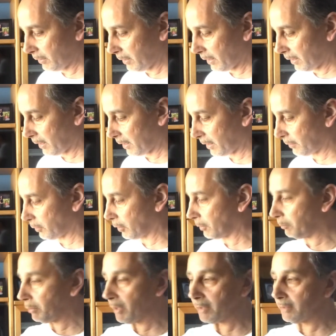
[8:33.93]
you can
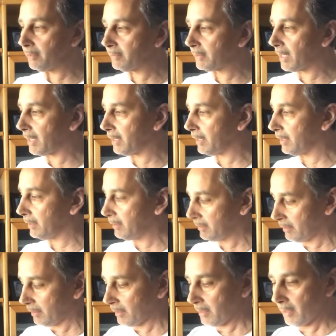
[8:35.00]
plug this guy in,
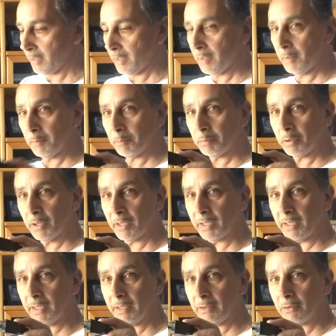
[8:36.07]
plug
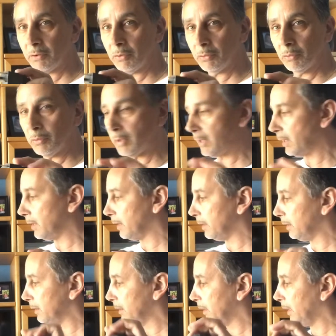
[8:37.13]
it into
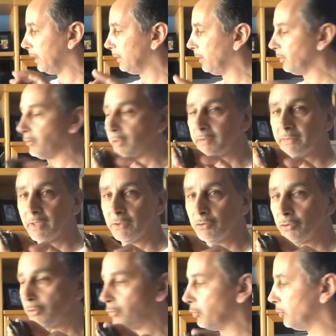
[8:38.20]
another
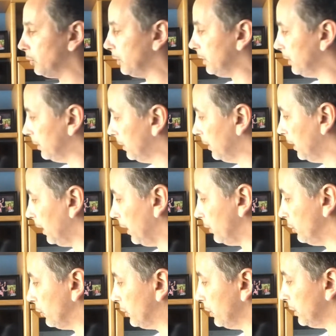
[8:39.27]
extension cord, and
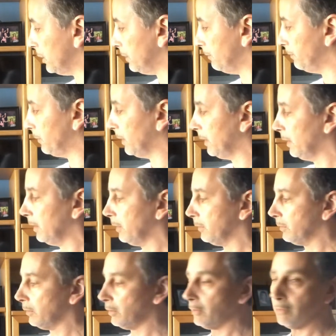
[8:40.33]
you're good.
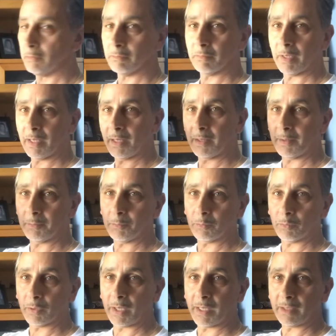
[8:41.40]
So
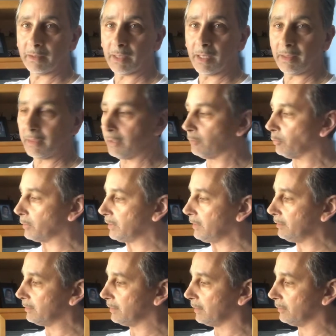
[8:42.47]
what I think with
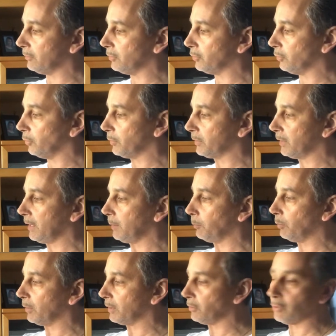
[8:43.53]
these things, you should always keep
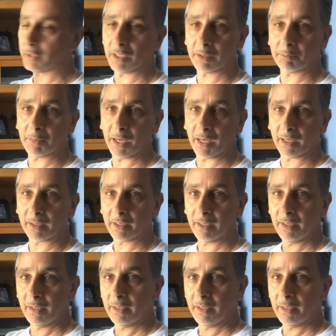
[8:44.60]
one in your gig bag.